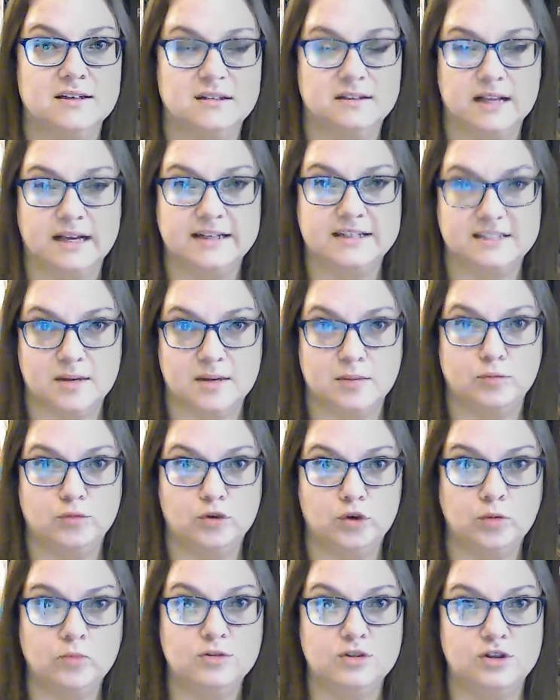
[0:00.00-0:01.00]
Like some
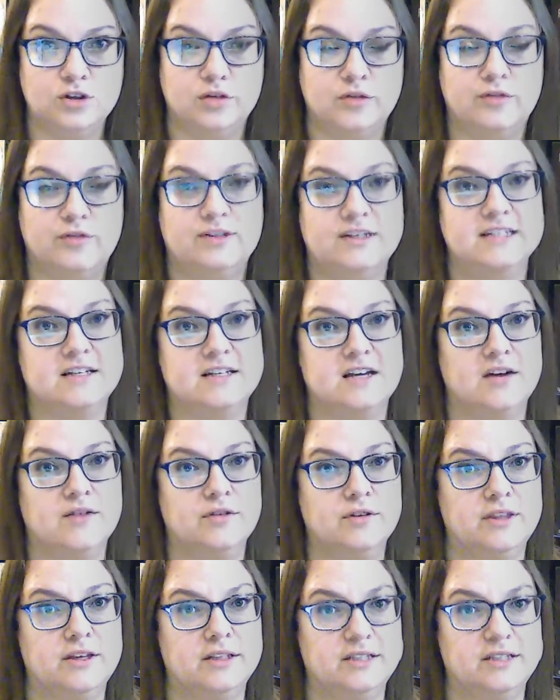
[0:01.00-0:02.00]
rooms you'll
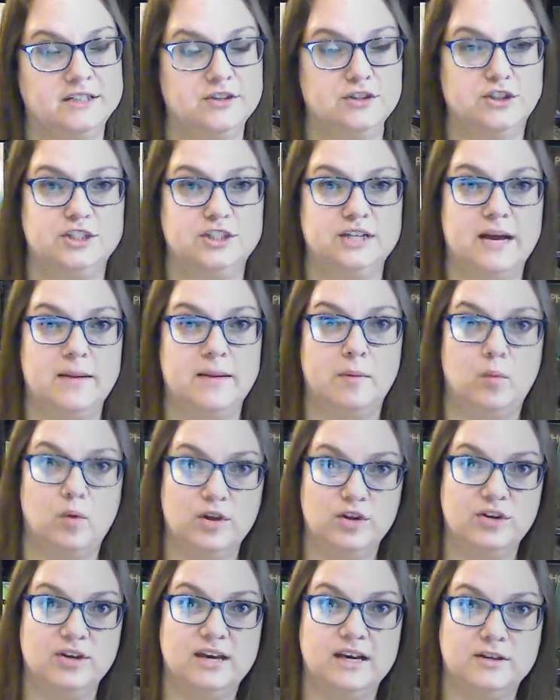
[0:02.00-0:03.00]
discover that there's gem, and
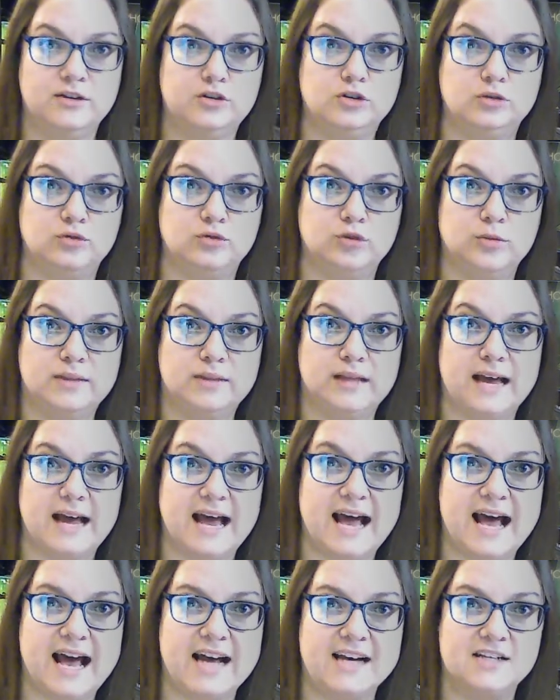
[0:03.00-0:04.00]
when you get to a room that
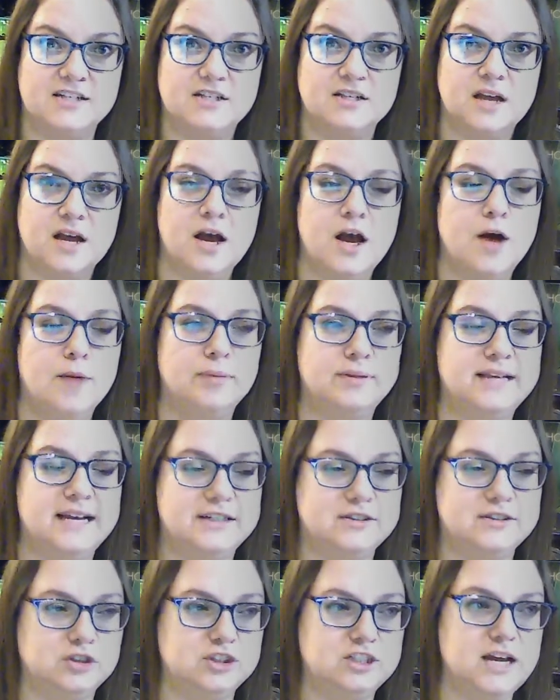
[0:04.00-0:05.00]
has
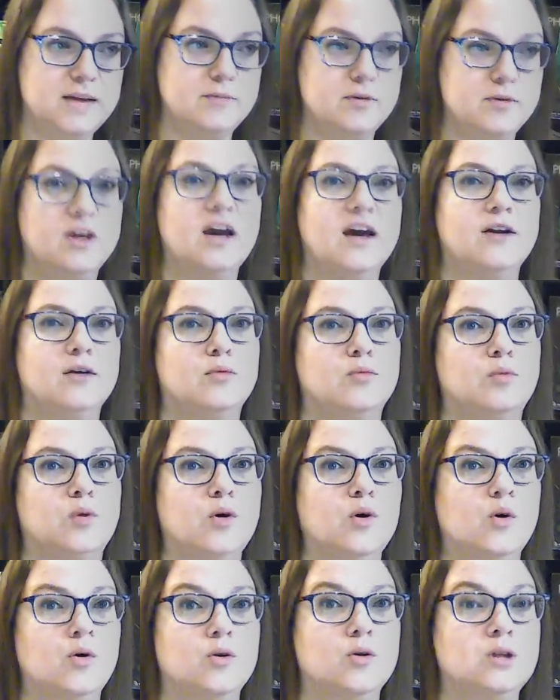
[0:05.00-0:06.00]
potential gem, you gotta
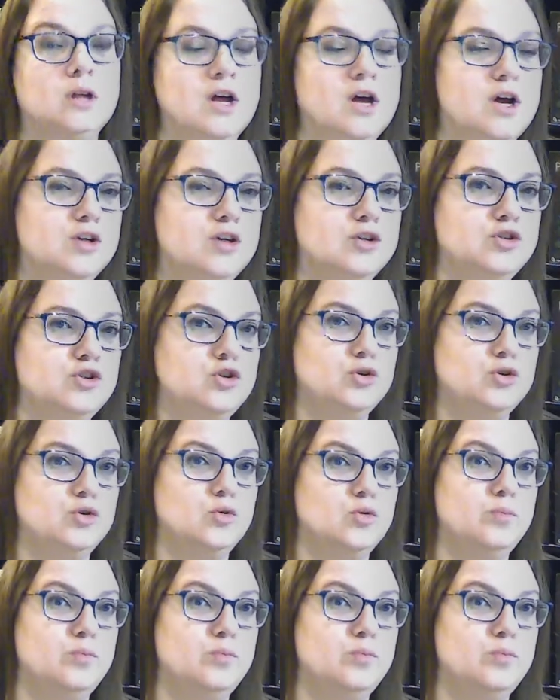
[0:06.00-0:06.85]
roll to